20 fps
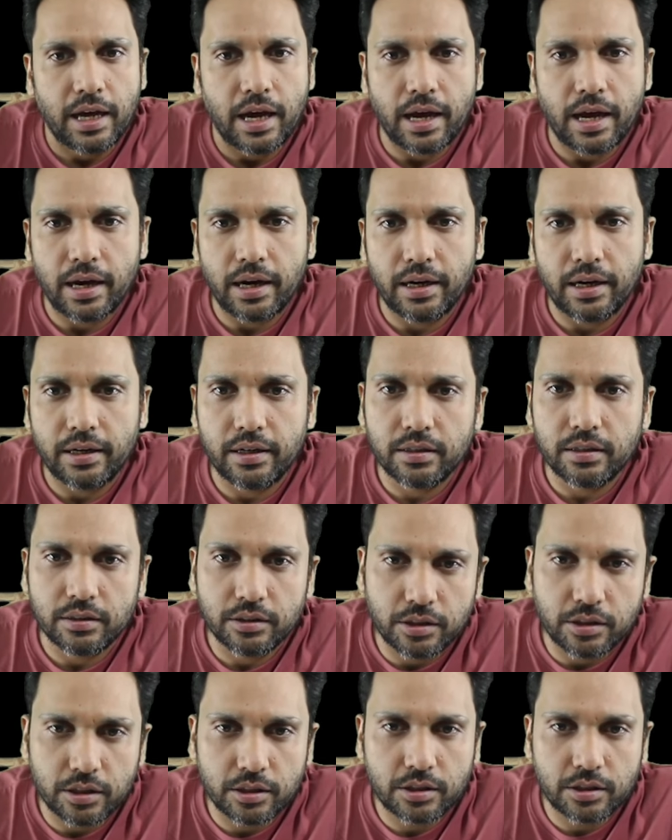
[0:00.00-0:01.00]
and
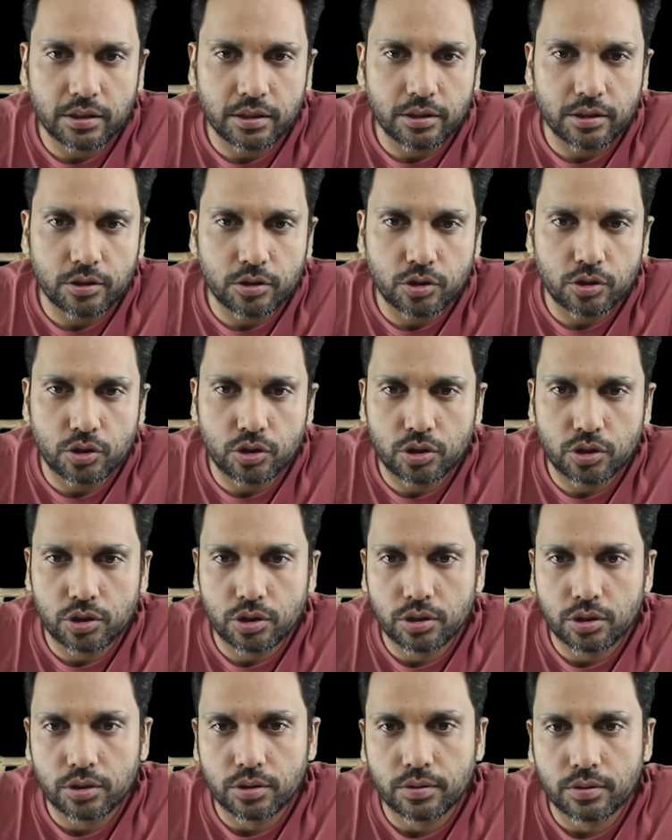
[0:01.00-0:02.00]
this
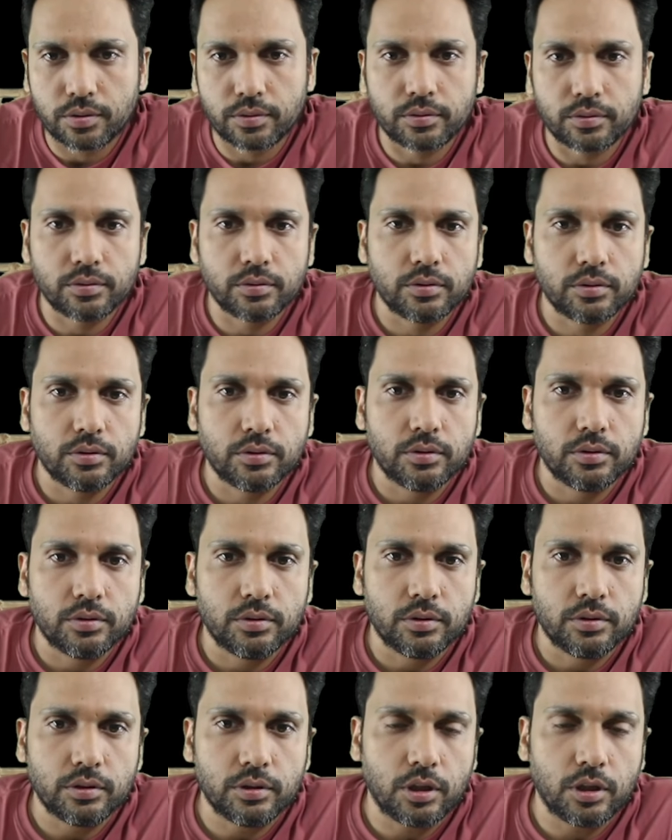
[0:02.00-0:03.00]
is
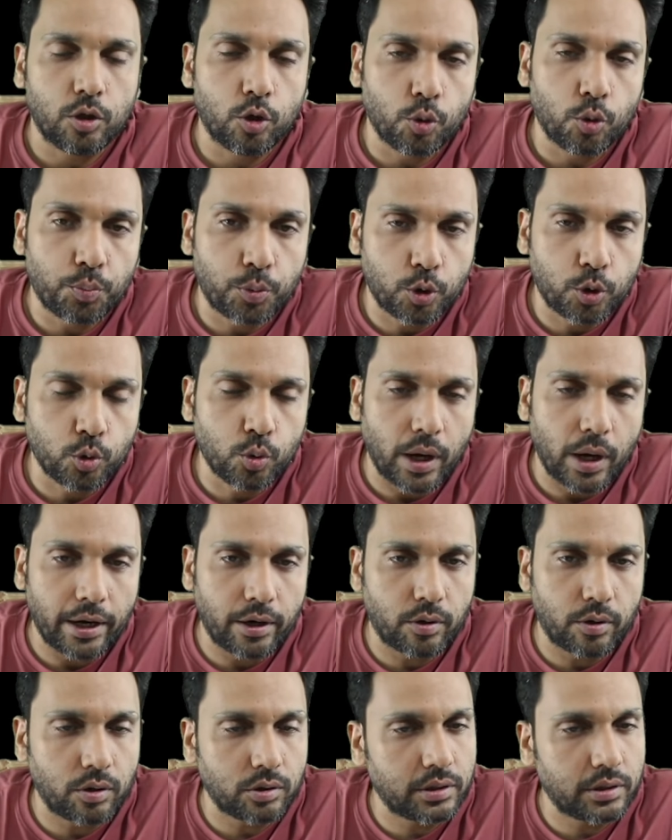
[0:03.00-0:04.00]
the group 2
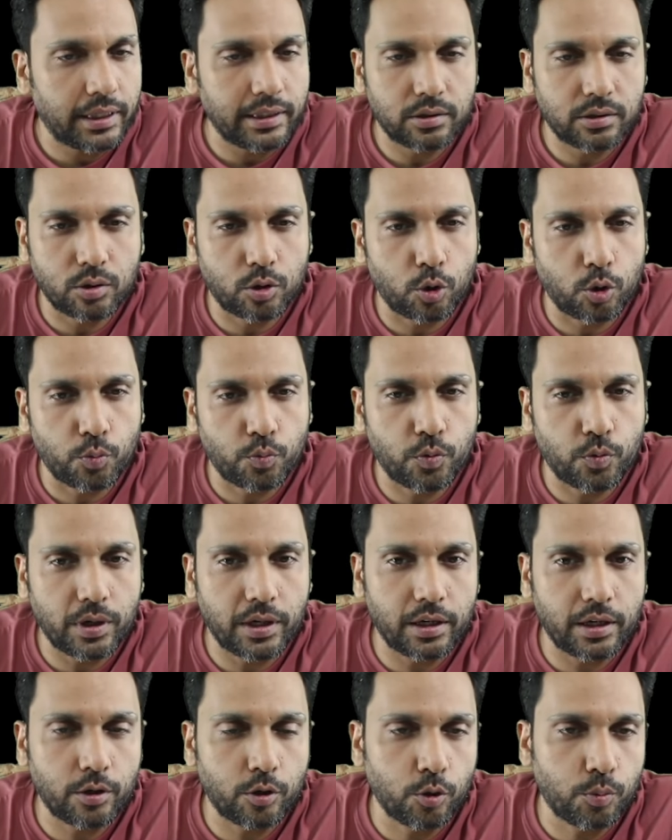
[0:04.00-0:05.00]
hydroxides. So group 1
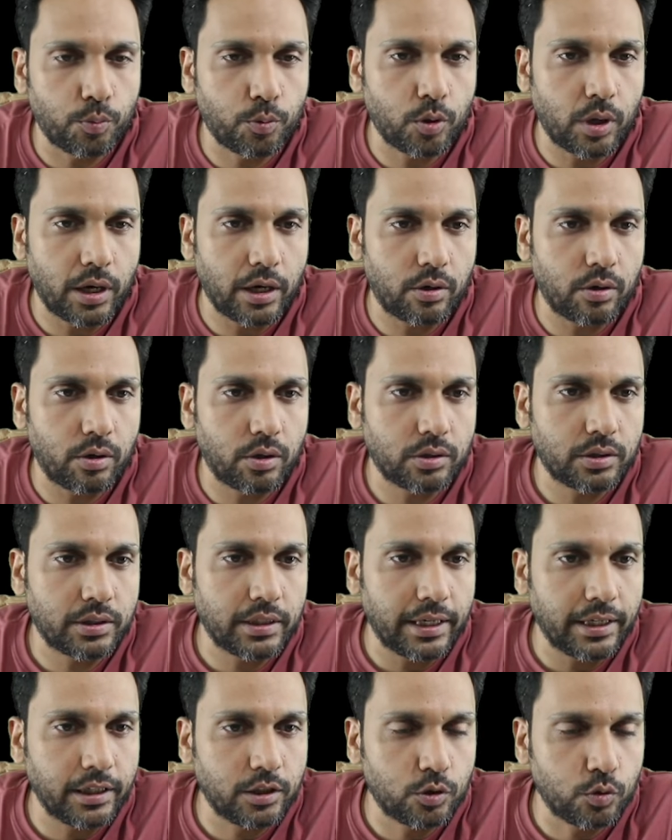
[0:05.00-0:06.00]
and group 2
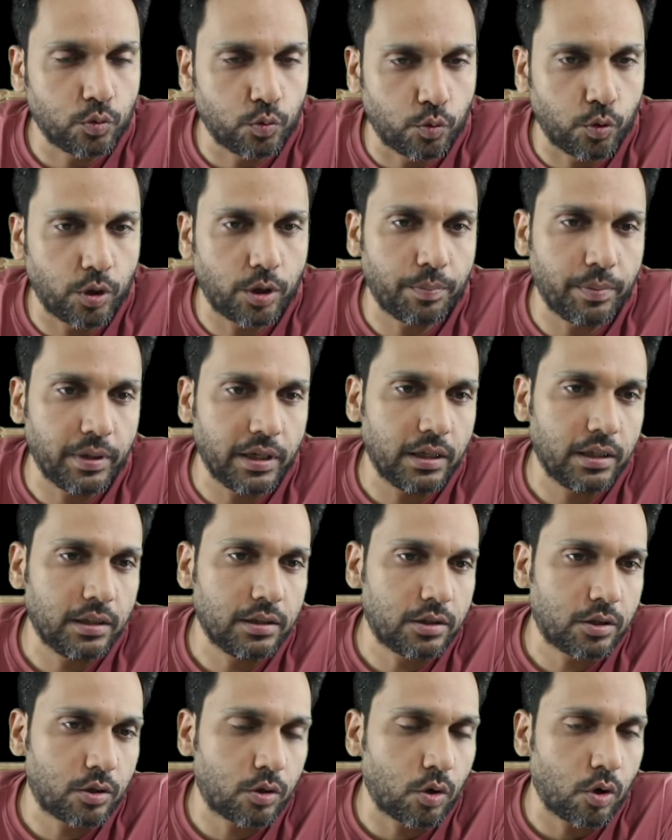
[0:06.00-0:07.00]
hydroxides would be
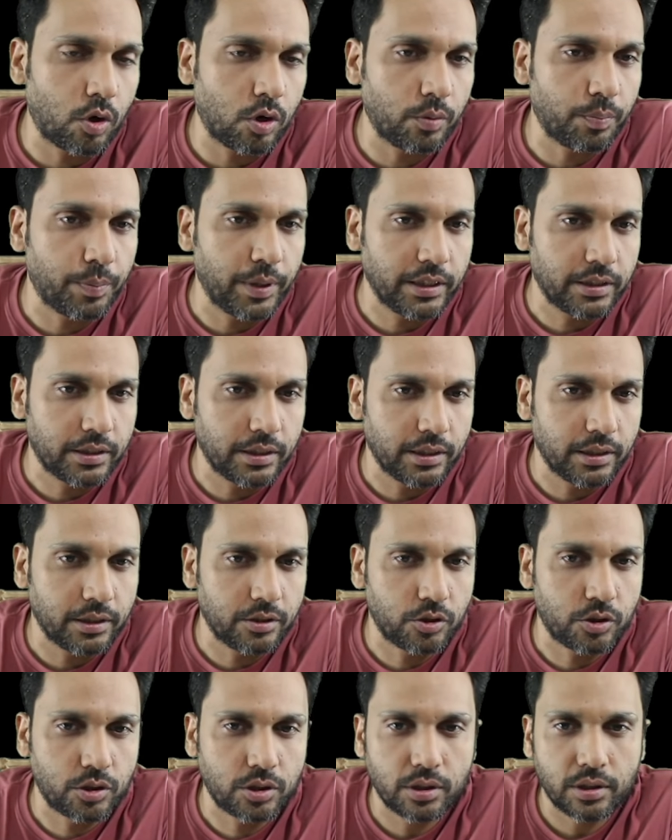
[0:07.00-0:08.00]
strong
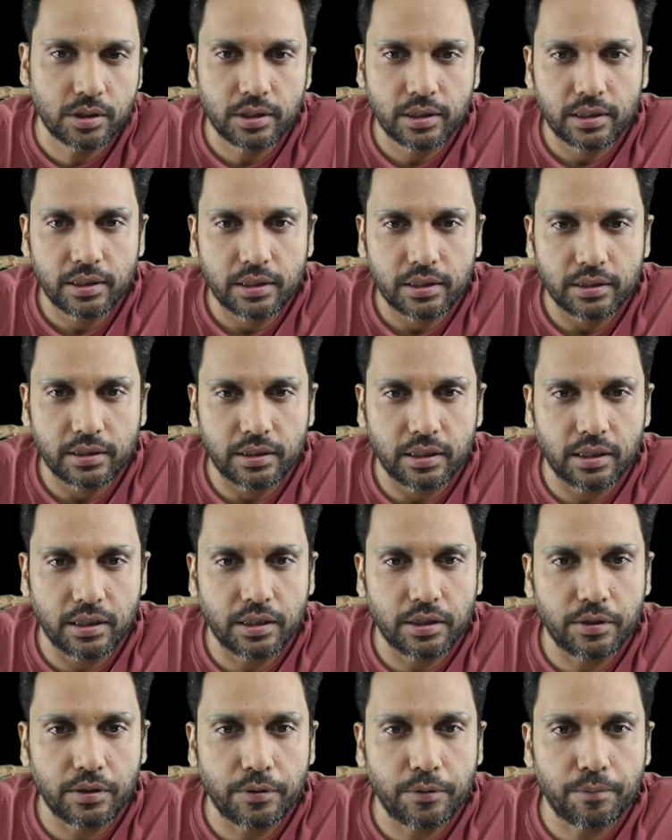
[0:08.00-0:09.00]
bases.
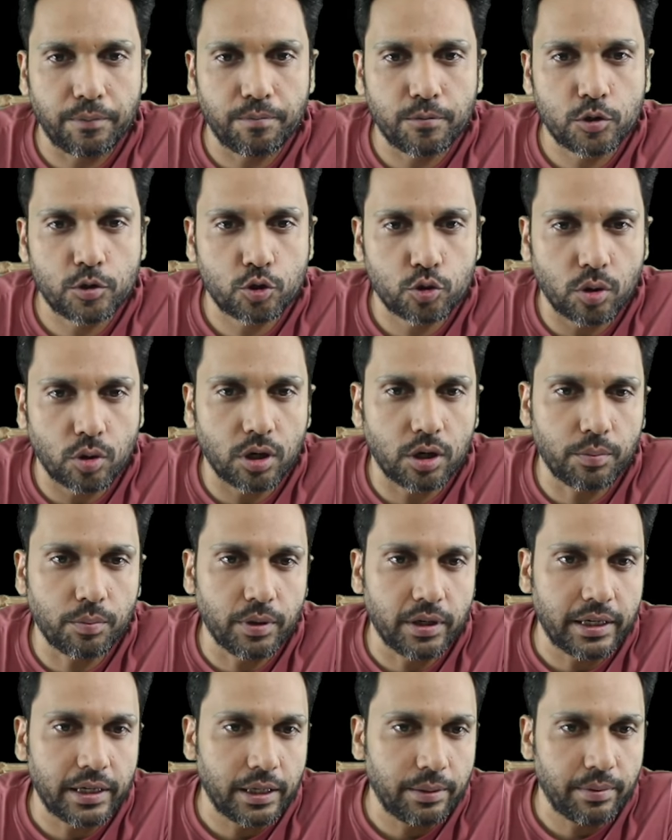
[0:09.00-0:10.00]
The
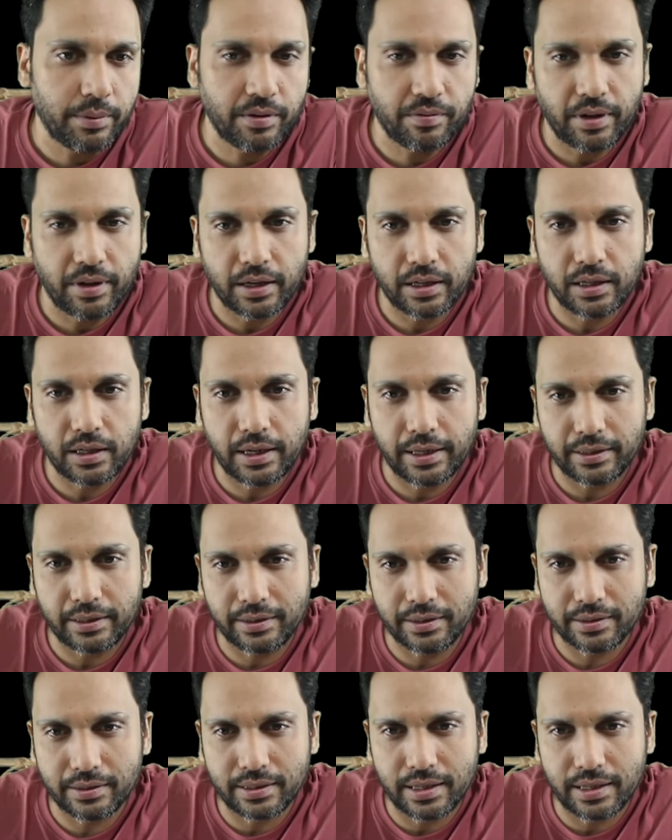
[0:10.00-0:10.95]
solubility may vary, like this